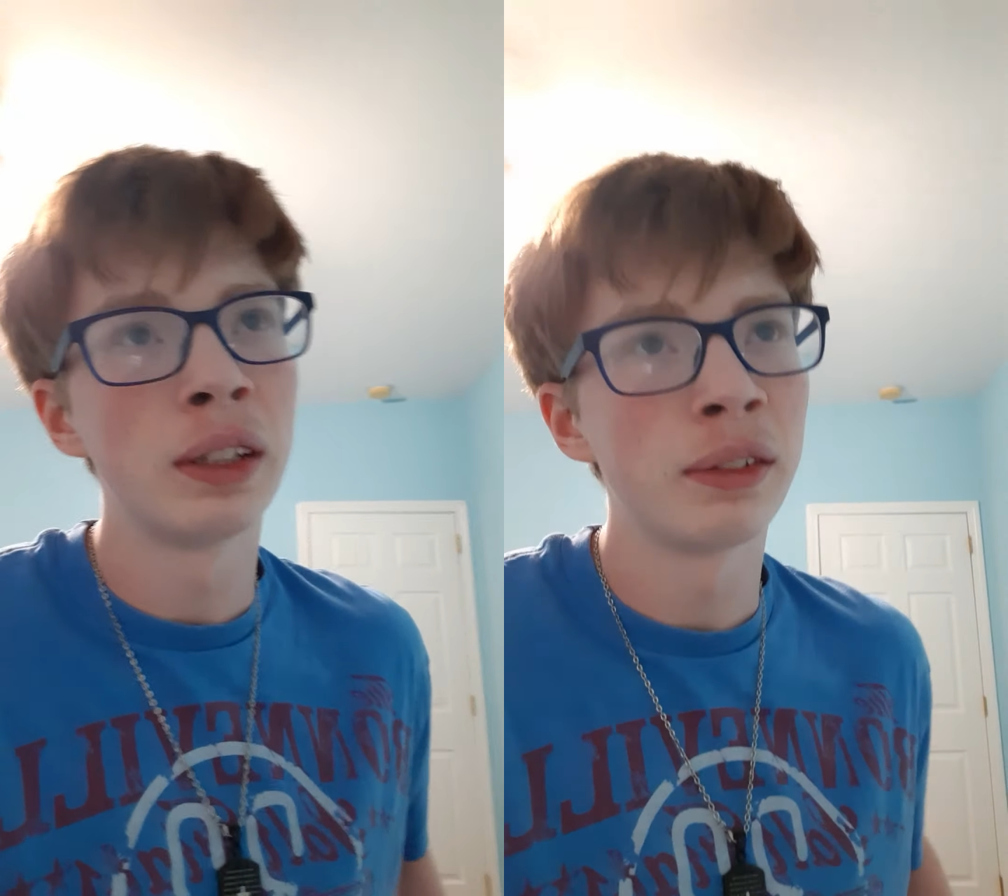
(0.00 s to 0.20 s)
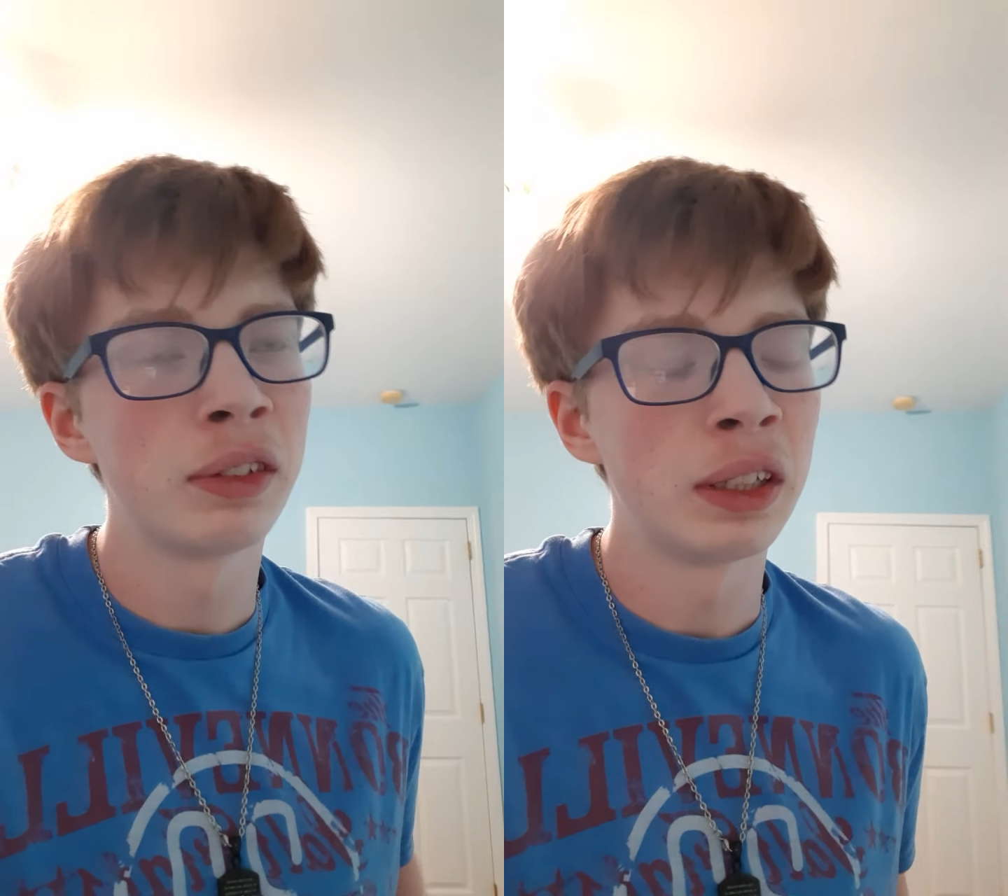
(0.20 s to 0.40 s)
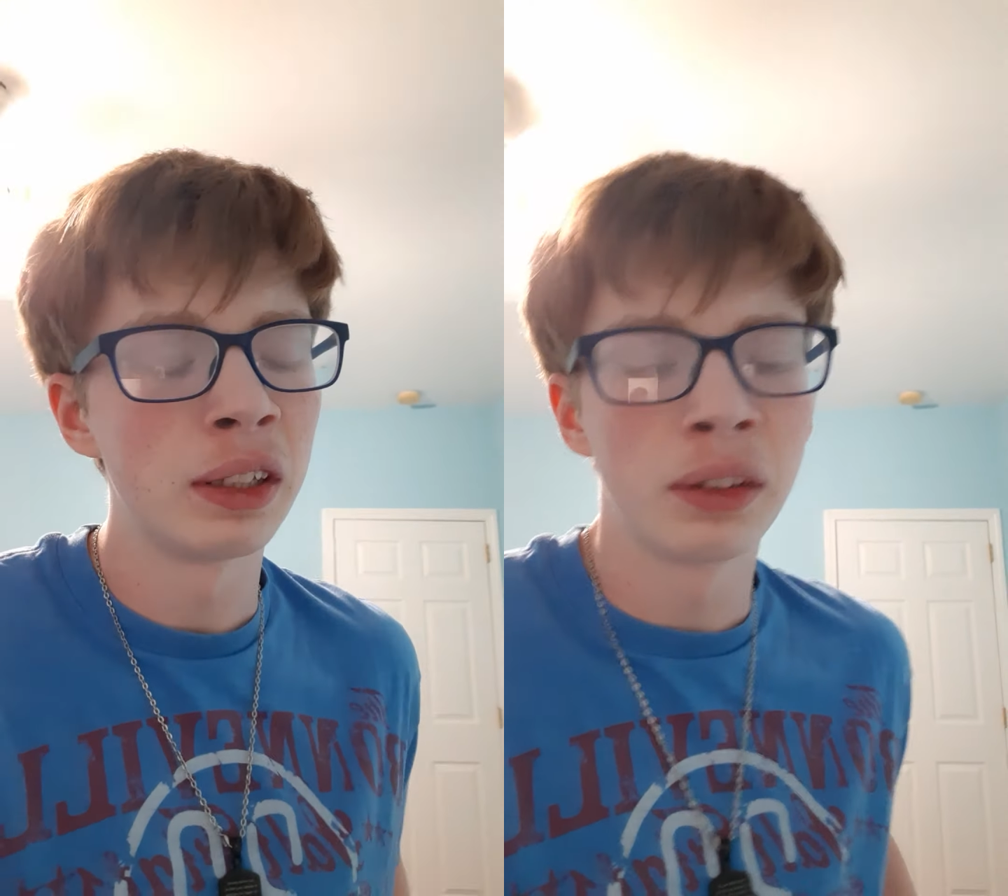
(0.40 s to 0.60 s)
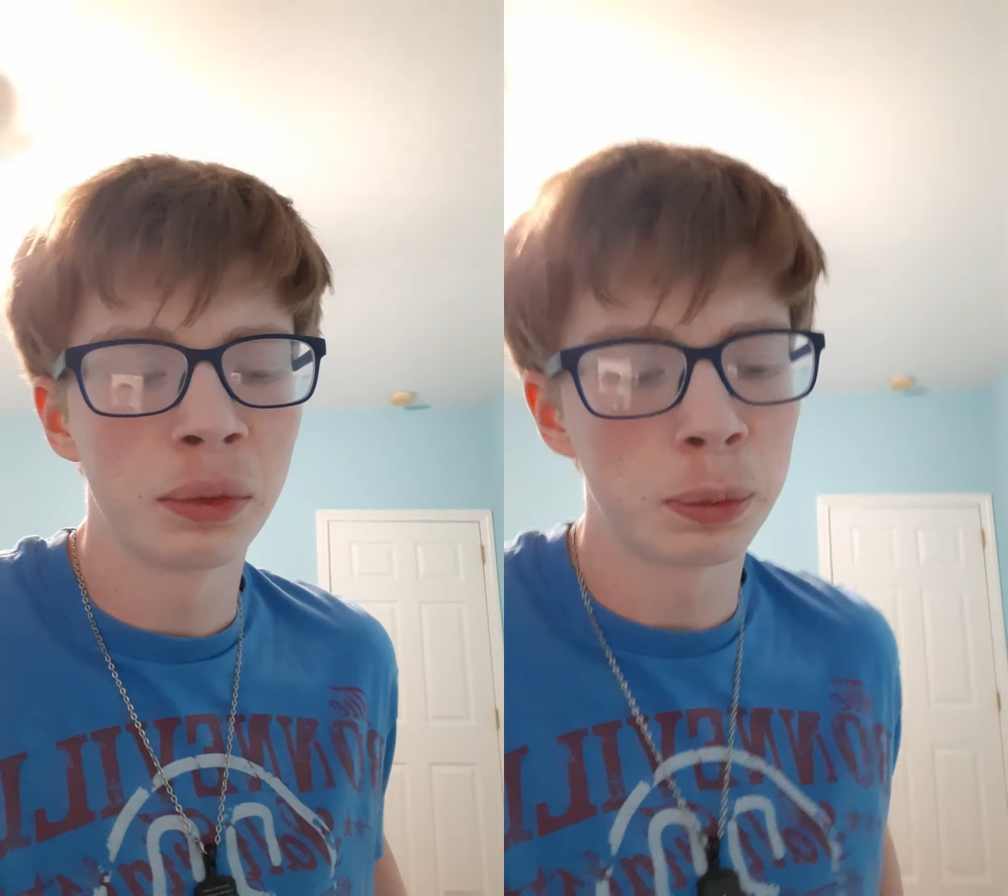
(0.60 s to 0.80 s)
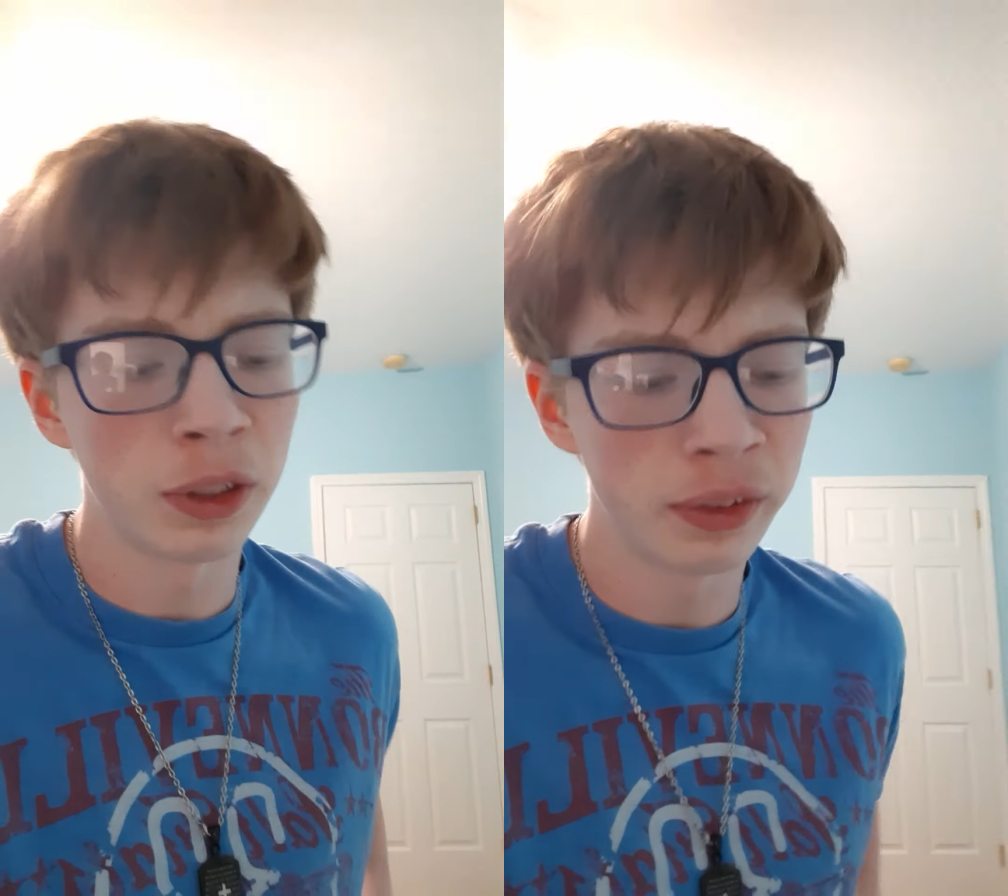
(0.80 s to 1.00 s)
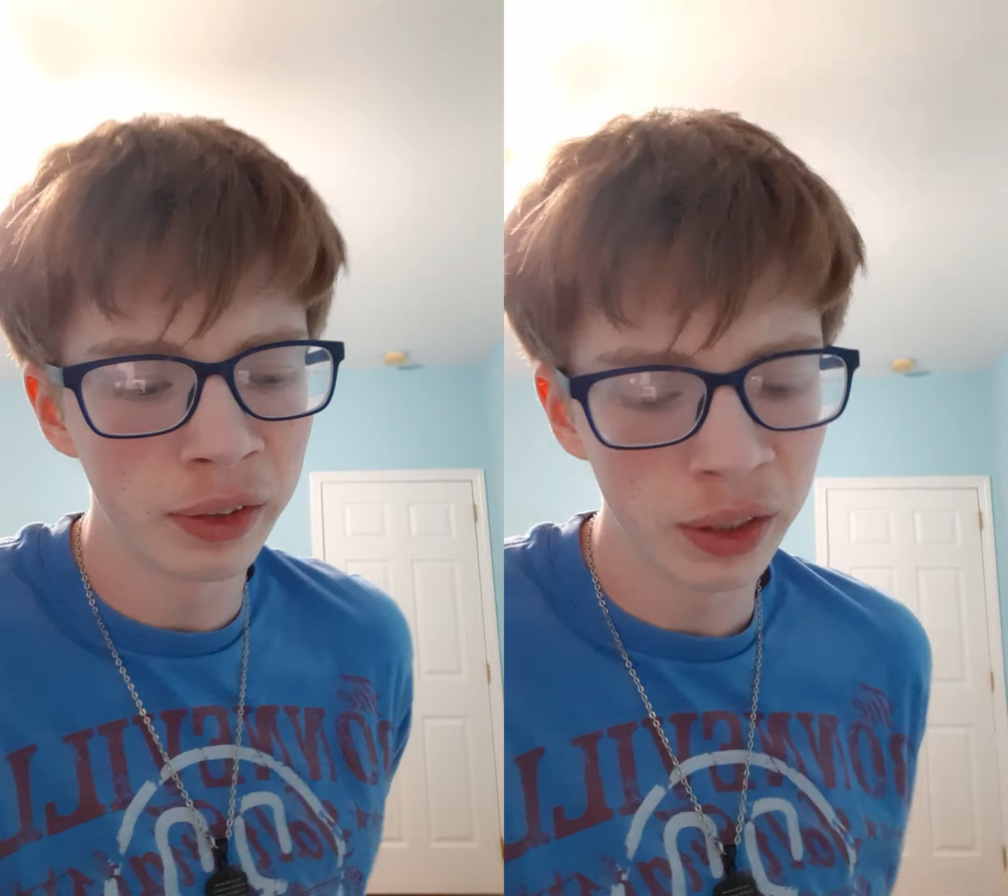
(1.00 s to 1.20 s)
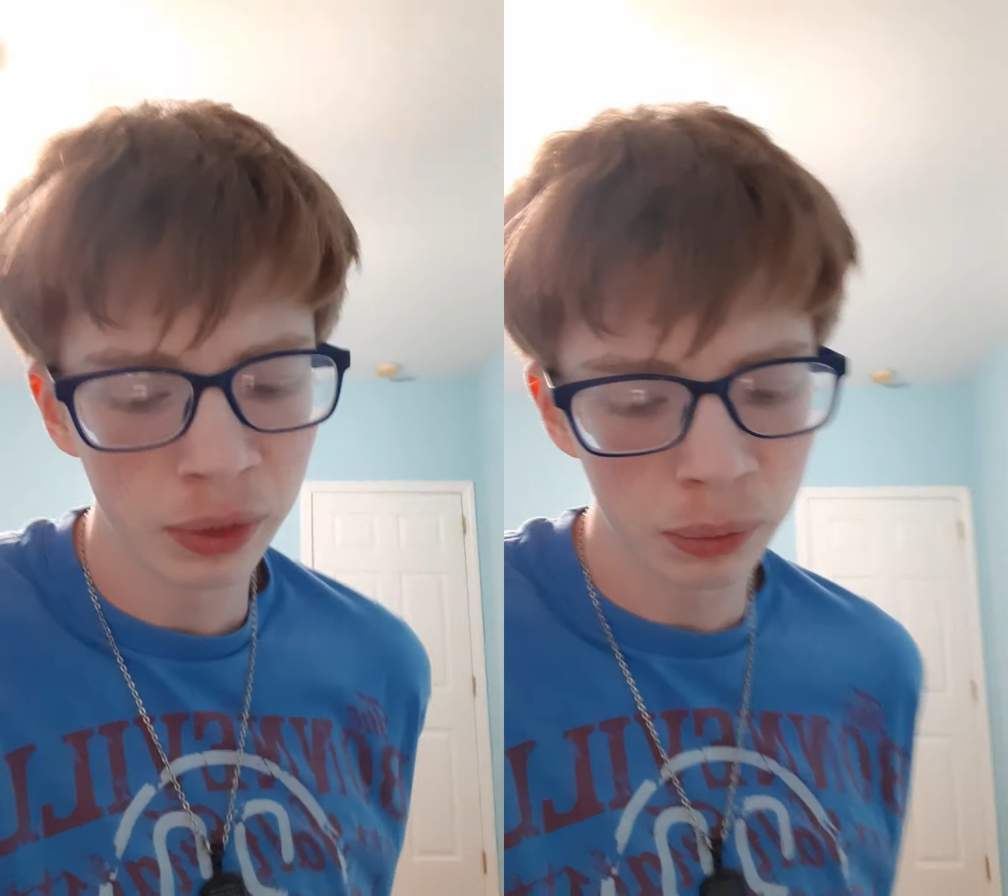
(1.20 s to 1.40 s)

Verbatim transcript: if it is prophetic,